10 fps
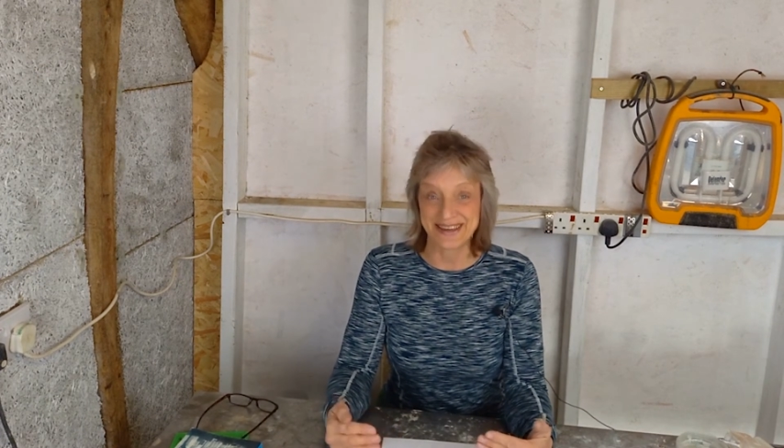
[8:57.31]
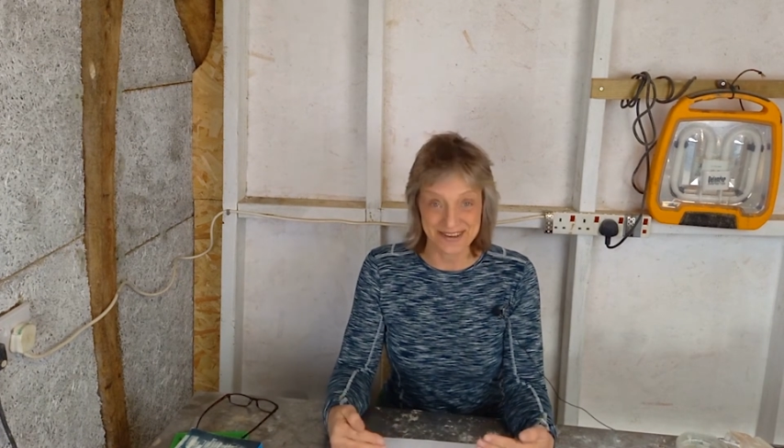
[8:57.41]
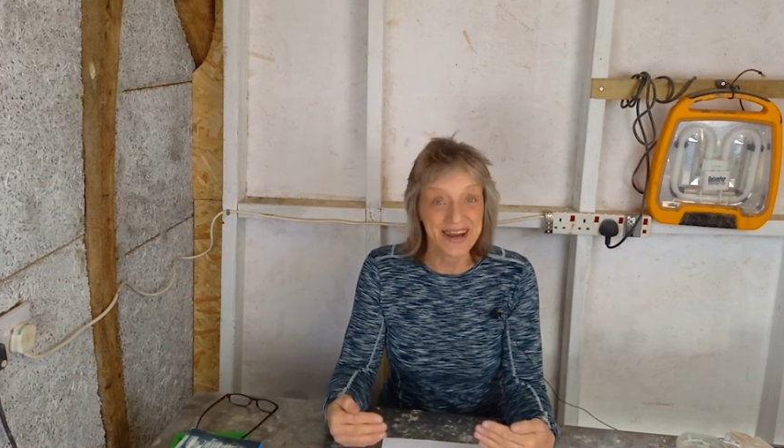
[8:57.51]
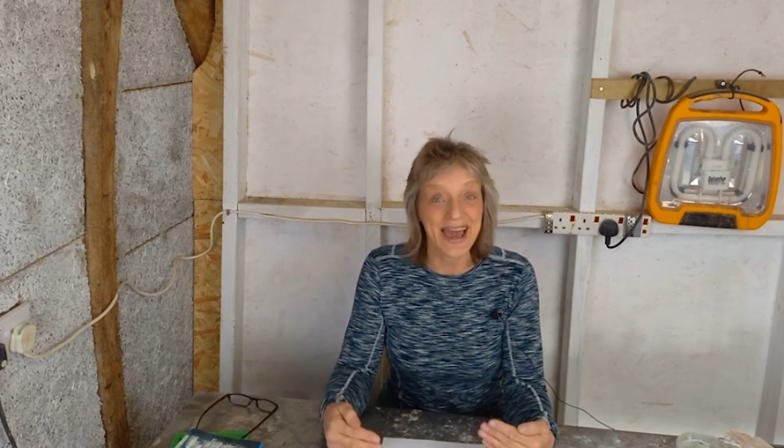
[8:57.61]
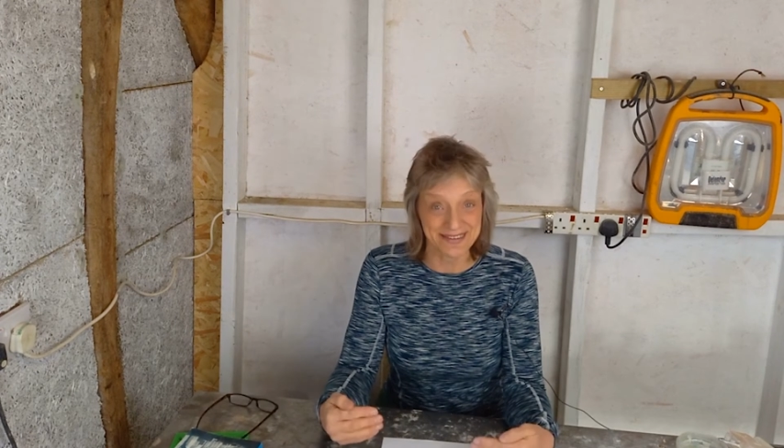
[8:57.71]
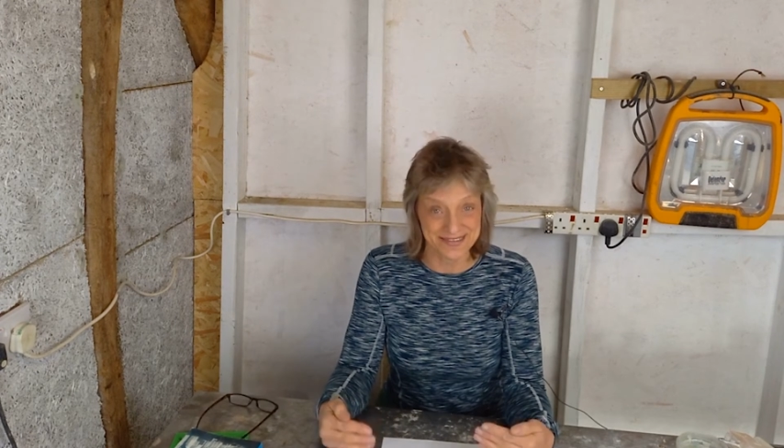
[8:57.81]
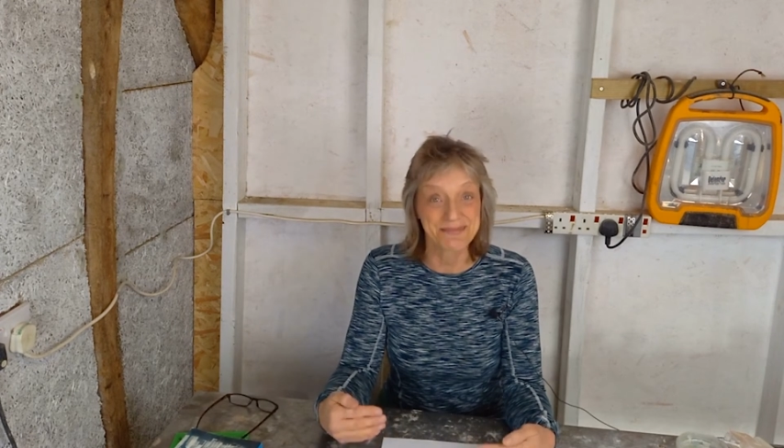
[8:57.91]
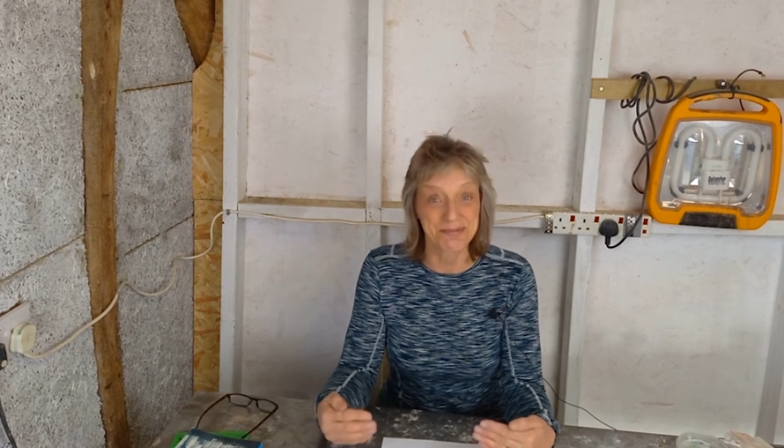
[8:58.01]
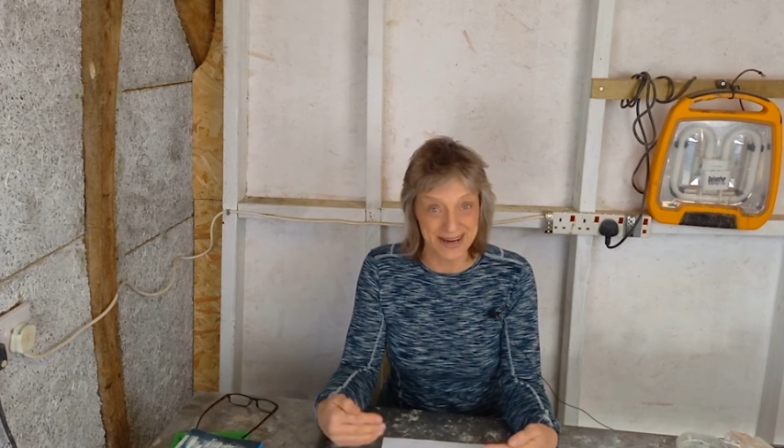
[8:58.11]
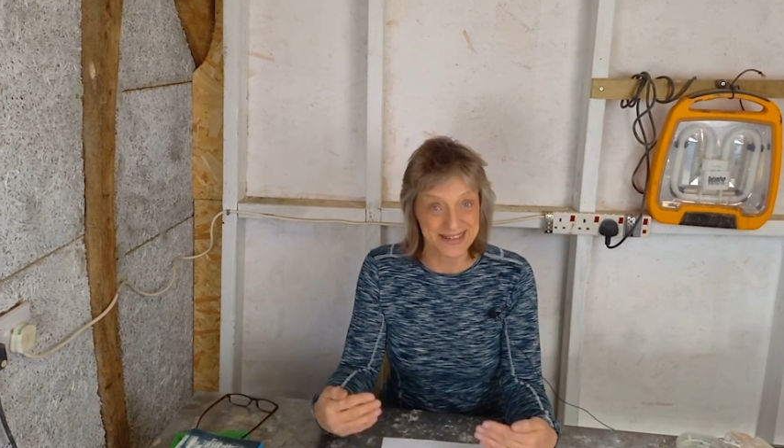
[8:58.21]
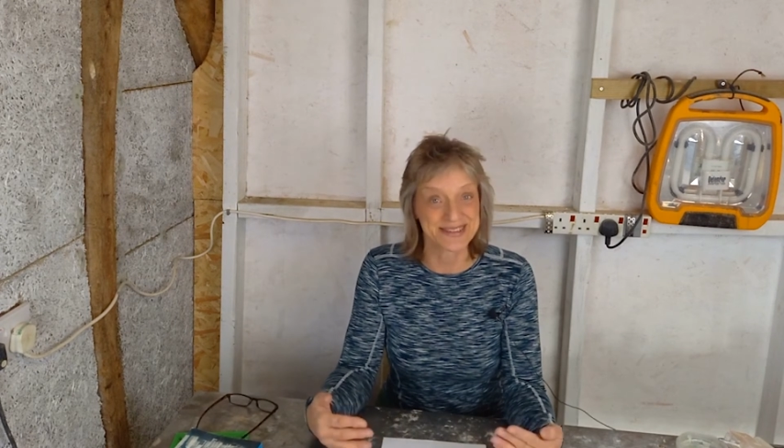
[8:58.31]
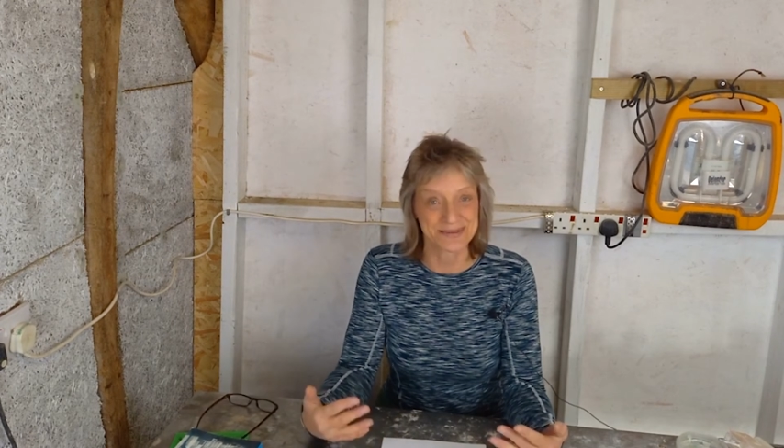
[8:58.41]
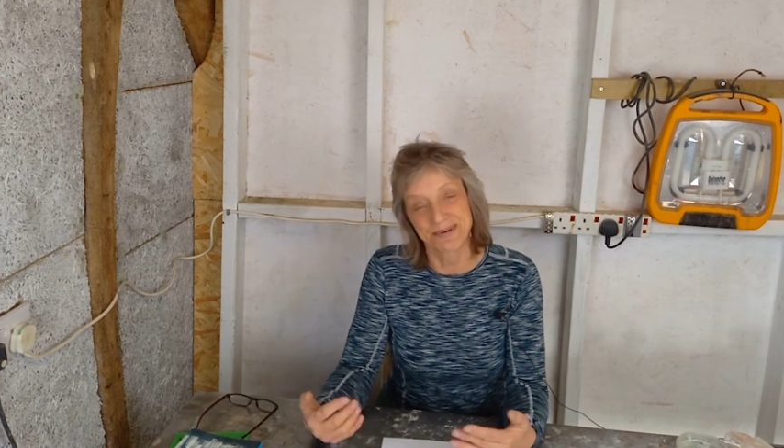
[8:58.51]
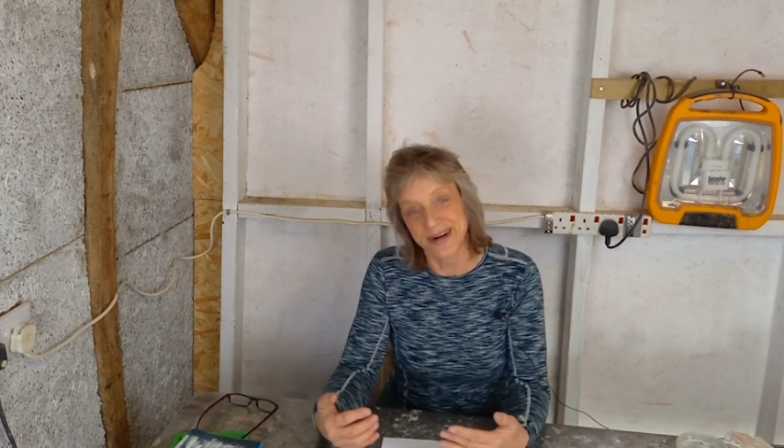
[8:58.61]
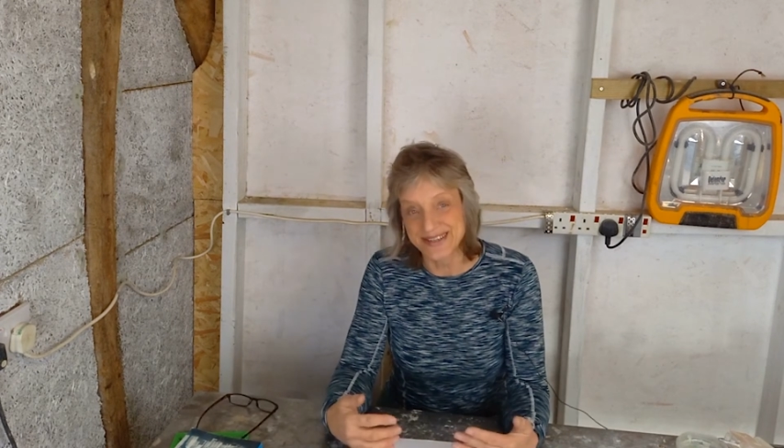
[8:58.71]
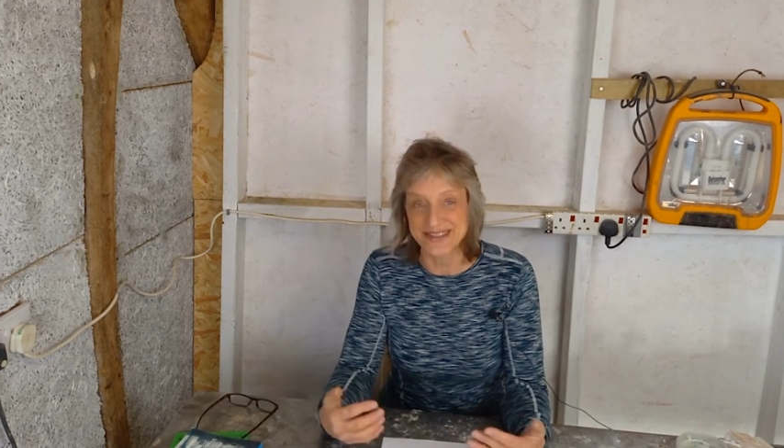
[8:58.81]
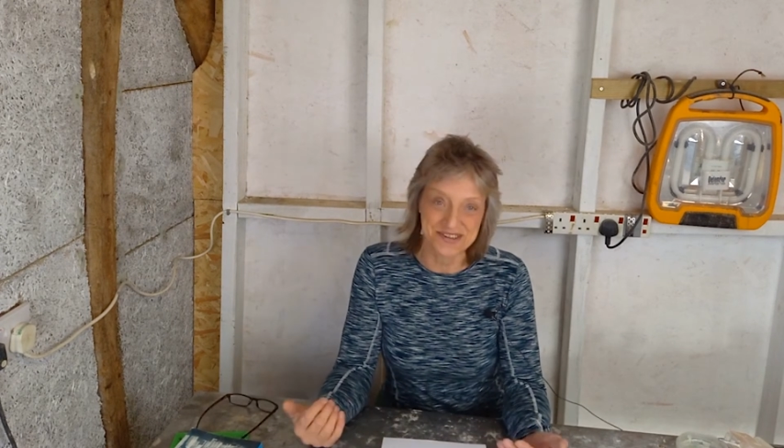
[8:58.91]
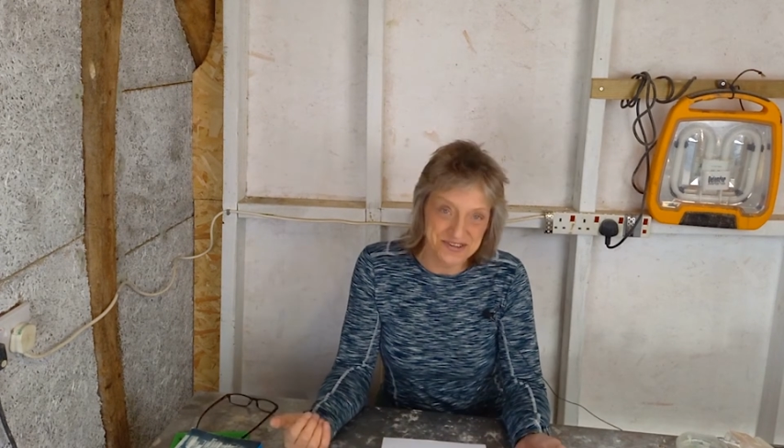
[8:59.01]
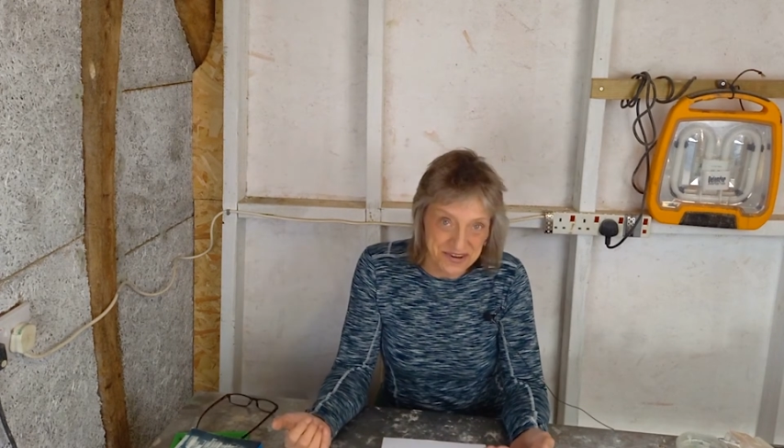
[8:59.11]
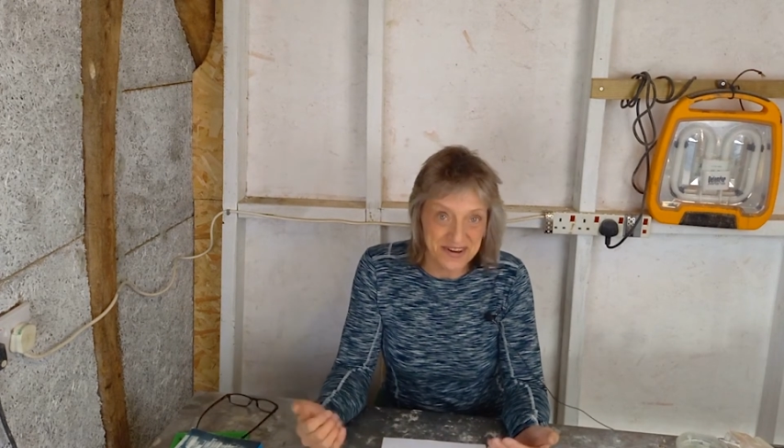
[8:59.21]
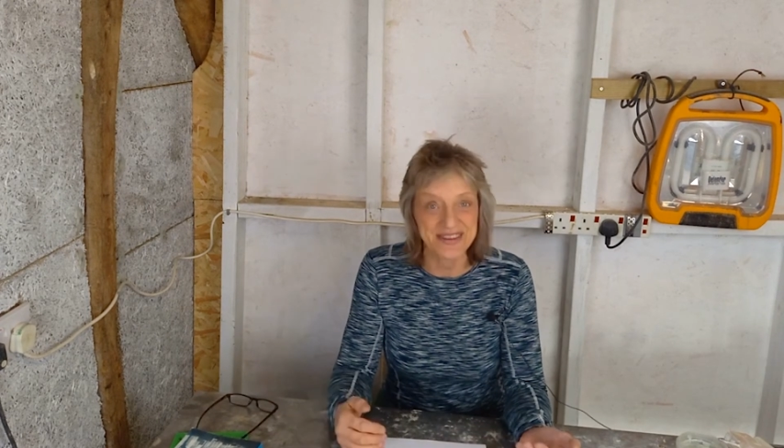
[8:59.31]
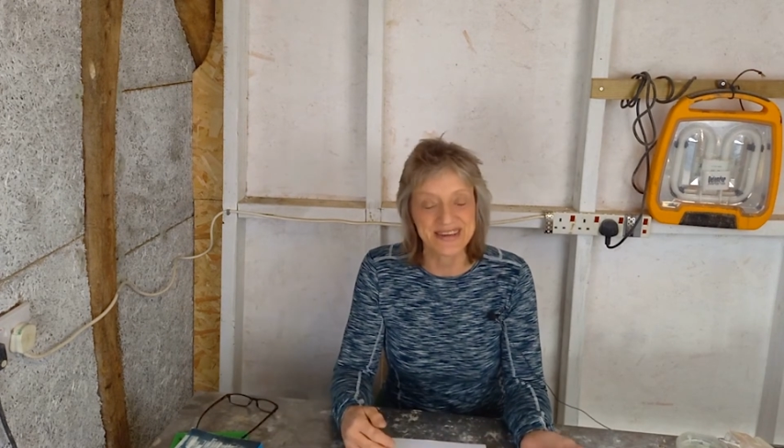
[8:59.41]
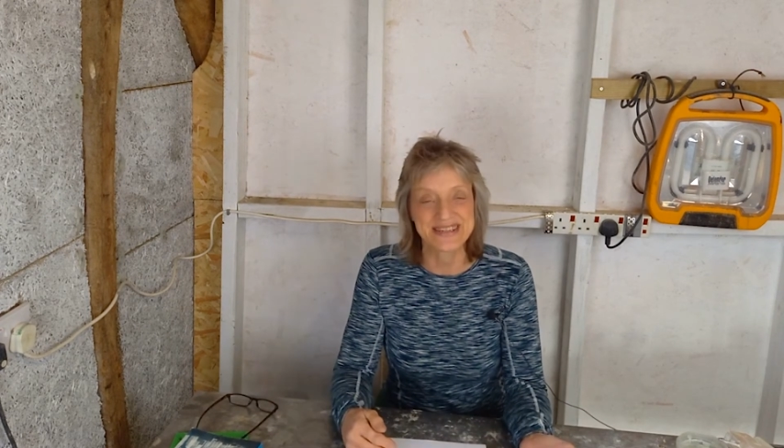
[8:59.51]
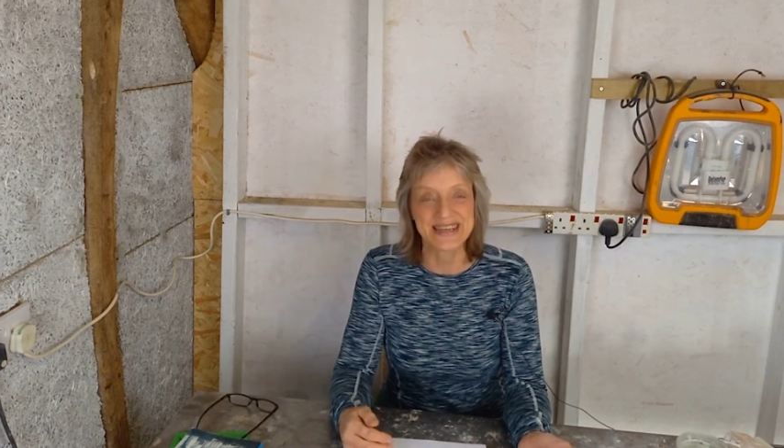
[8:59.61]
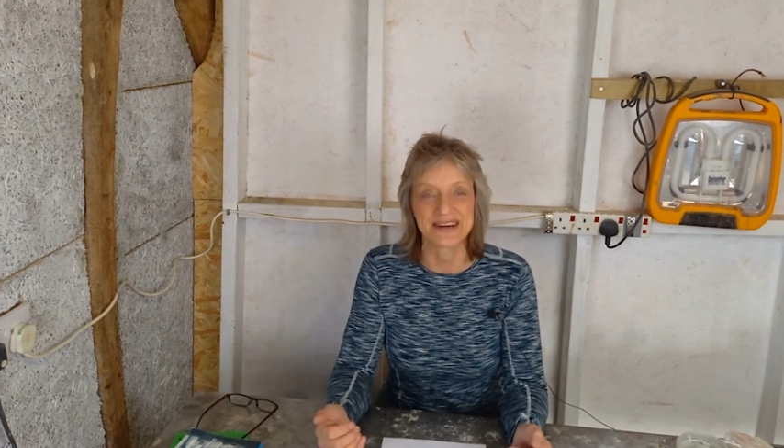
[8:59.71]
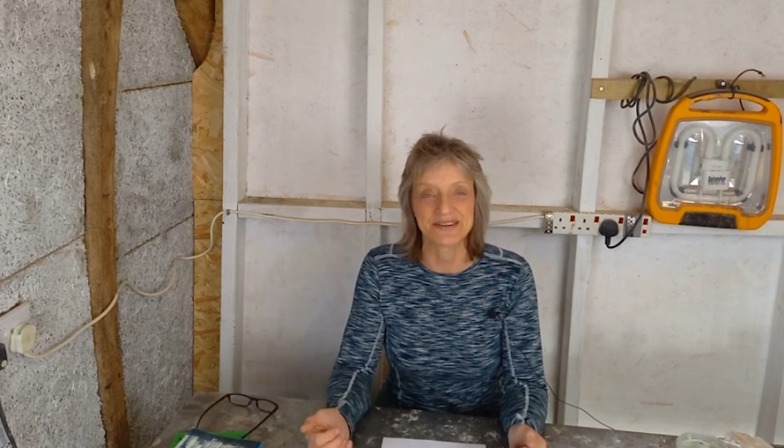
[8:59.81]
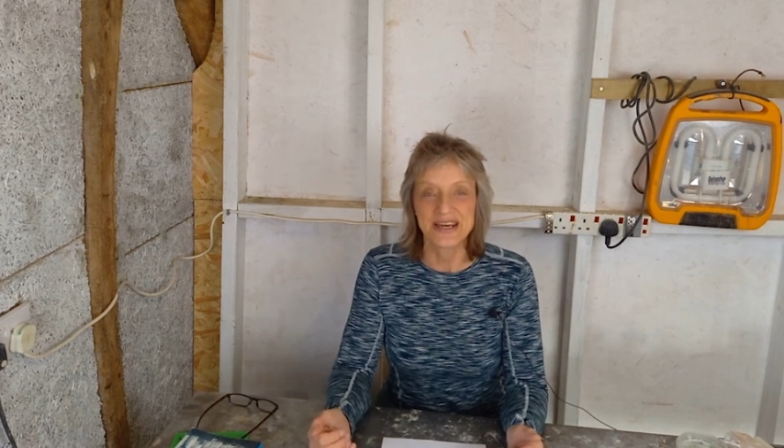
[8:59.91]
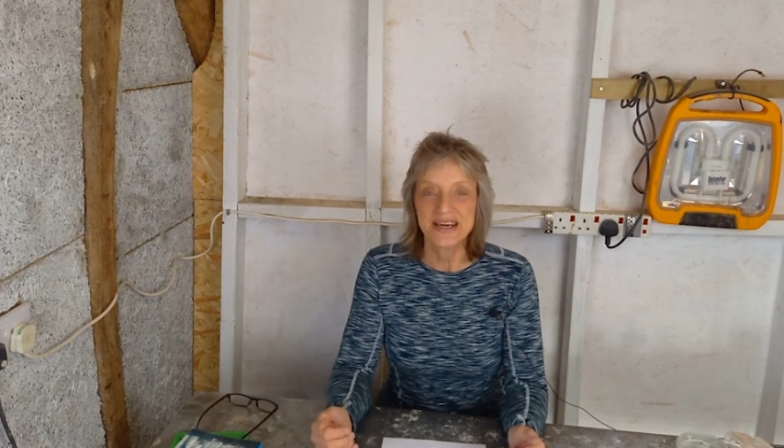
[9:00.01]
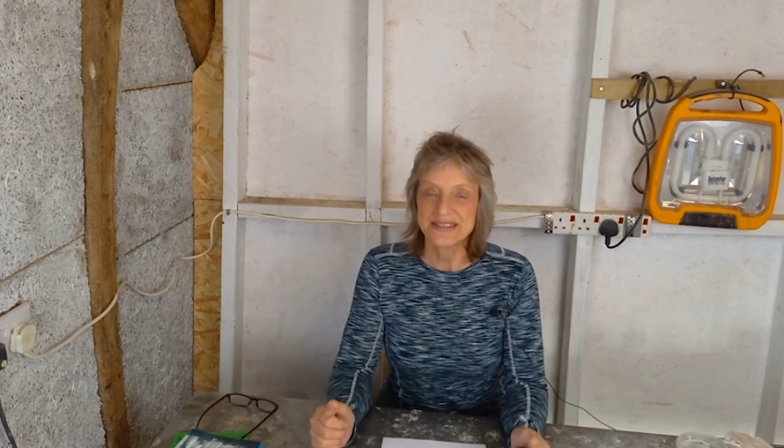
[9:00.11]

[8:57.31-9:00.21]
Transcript: You're going to have to practice and practice and try things out